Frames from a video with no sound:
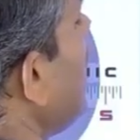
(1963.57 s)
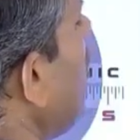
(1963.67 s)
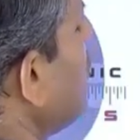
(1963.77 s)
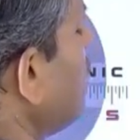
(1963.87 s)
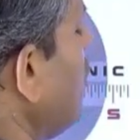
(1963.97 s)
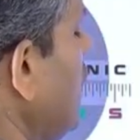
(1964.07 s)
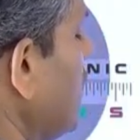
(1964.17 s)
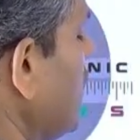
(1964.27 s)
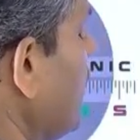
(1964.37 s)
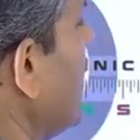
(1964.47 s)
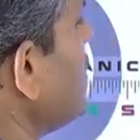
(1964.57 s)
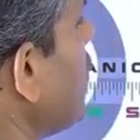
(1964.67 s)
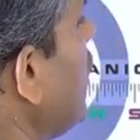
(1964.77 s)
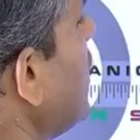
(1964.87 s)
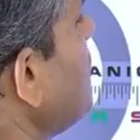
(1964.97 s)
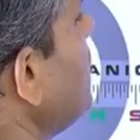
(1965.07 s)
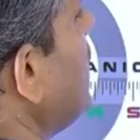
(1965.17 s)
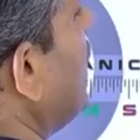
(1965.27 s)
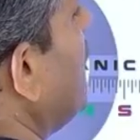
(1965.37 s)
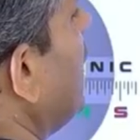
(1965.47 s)
also the first column
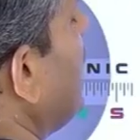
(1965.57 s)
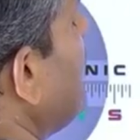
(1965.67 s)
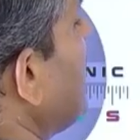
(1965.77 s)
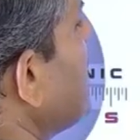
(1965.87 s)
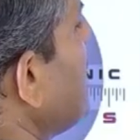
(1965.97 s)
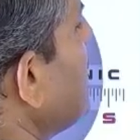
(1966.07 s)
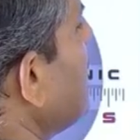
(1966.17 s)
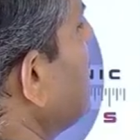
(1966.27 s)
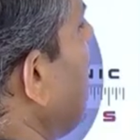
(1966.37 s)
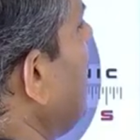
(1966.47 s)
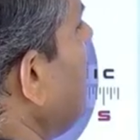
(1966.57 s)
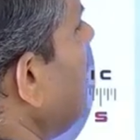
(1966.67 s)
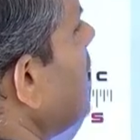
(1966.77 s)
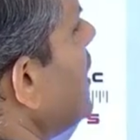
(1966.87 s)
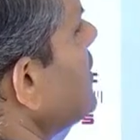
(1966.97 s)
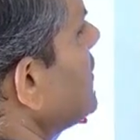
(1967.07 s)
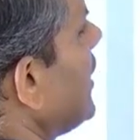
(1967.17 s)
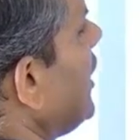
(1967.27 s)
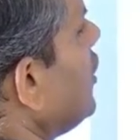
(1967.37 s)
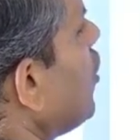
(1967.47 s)
represents the time in years,
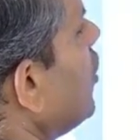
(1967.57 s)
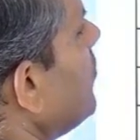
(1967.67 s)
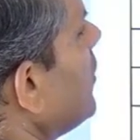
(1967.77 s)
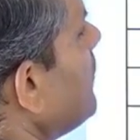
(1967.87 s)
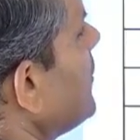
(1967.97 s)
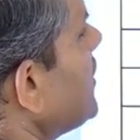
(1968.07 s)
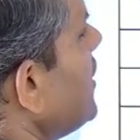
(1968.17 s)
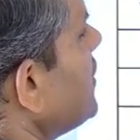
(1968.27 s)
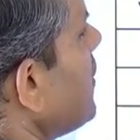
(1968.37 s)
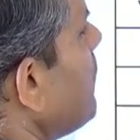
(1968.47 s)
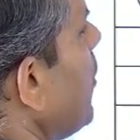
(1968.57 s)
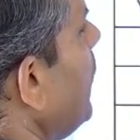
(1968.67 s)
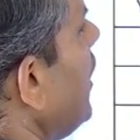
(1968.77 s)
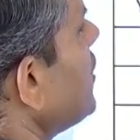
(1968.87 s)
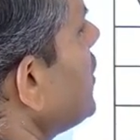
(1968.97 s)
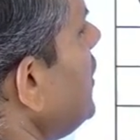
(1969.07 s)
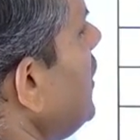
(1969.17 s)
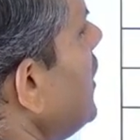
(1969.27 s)
second column represents the population